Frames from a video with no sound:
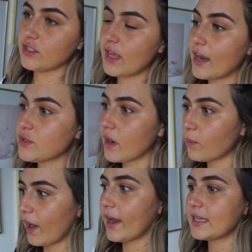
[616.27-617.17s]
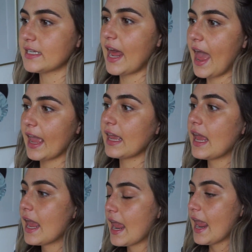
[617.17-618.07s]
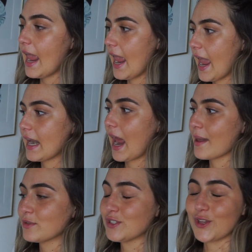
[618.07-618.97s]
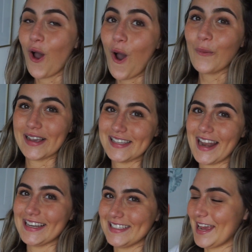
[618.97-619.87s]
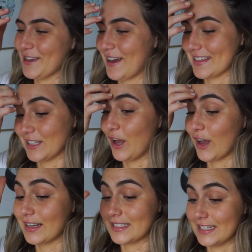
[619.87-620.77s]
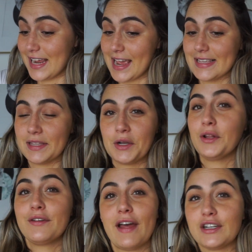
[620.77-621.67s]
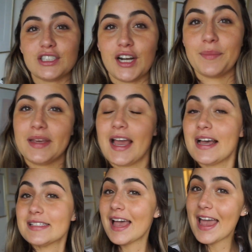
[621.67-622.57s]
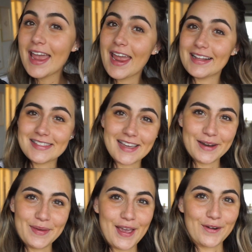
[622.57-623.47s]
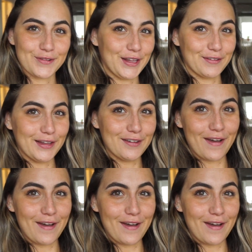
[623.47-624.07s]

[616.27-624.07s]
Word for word: So that is what I'm wearing today, and I'm so excited to take you guys along on today's little adventure because it's going to be really, really